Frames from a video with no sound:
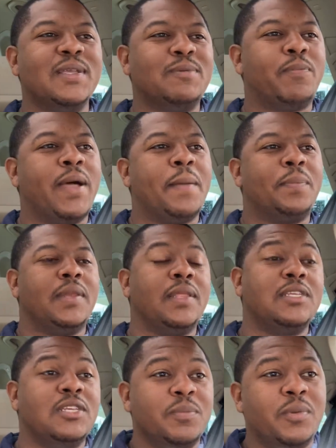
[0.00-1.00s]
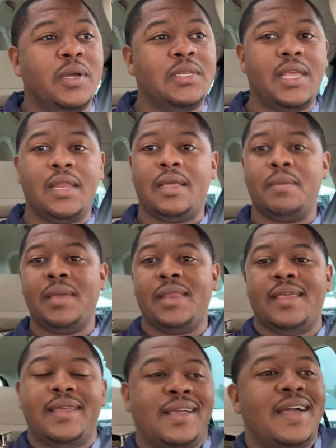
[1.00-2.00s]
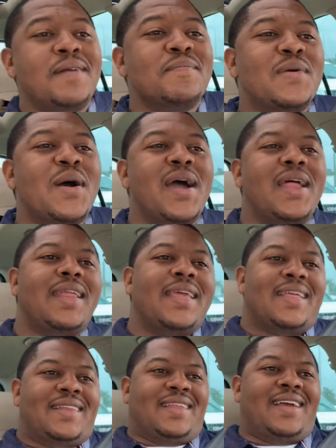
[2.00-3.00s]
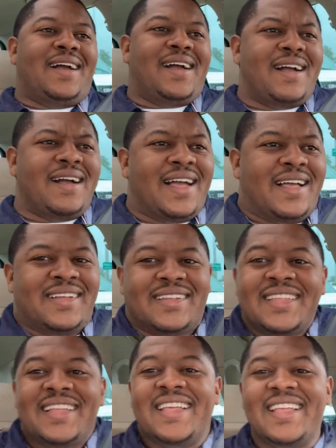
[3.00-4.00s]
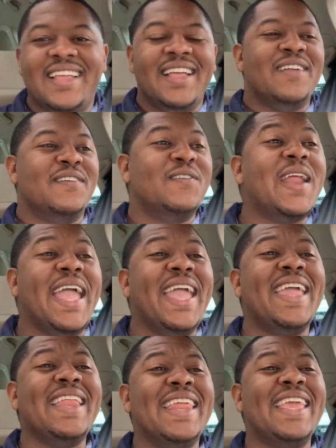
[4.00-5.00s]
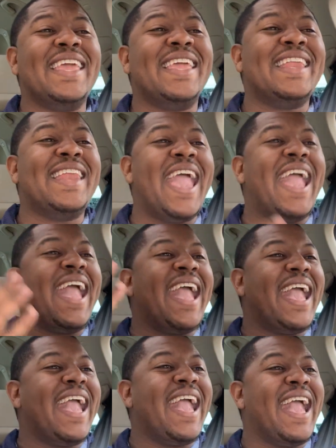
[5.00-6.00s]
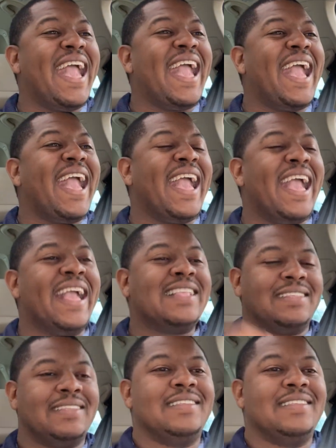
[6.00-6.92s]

What's This your boy Jay the Comedian. Good morning! Ah, rainy day.